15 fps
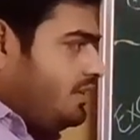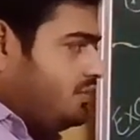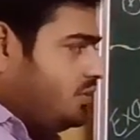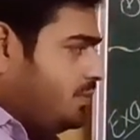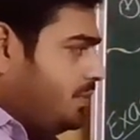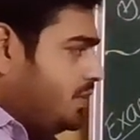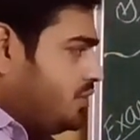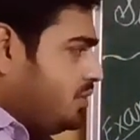
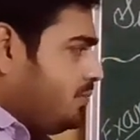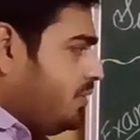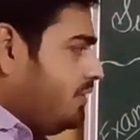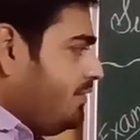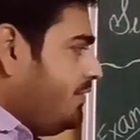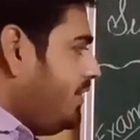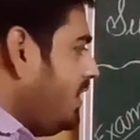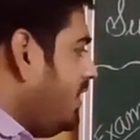So first of all
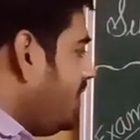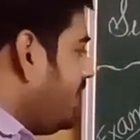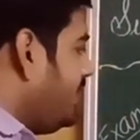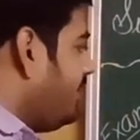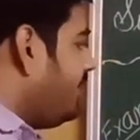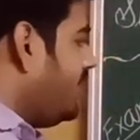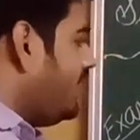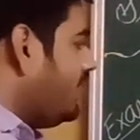we will
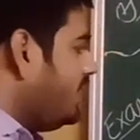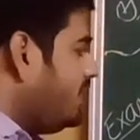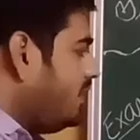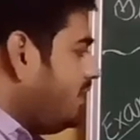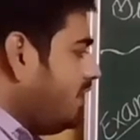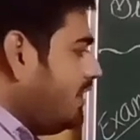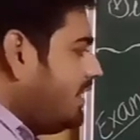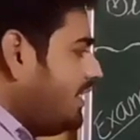convert
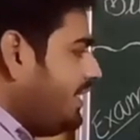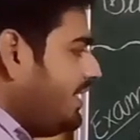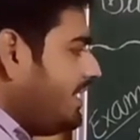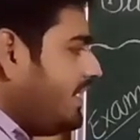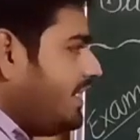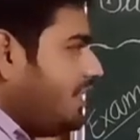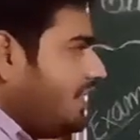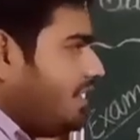
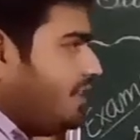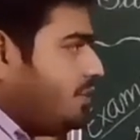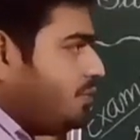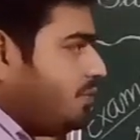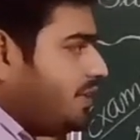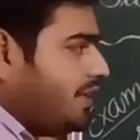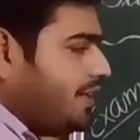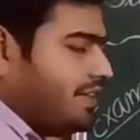degree
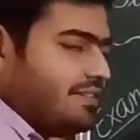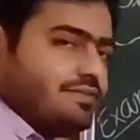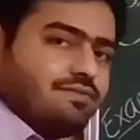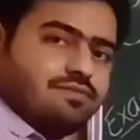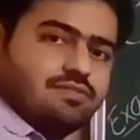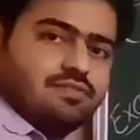into radian,